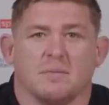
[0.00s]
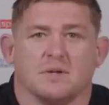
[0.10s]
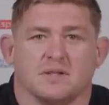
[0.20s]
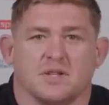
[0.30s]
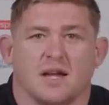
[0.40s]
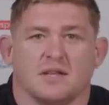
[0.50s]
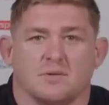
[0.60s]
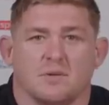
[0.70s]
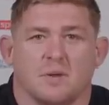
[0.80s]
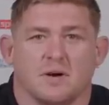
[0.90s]
able to chat
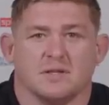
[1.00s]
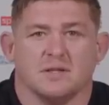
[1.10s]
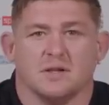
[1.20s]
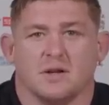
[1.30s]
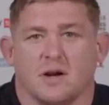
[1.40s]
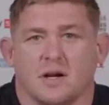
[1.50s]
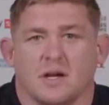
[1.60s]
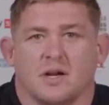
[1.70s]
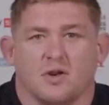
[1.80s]
to a person or